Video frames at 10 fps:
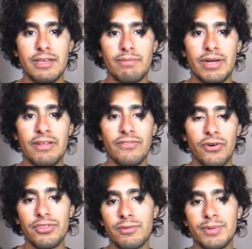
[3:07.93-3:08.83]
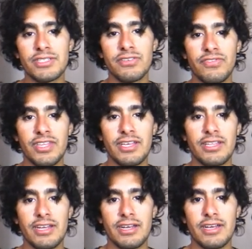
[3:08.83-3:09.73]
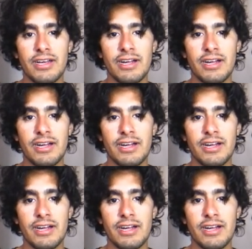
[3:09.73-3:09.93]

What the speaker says: But if other pieces of data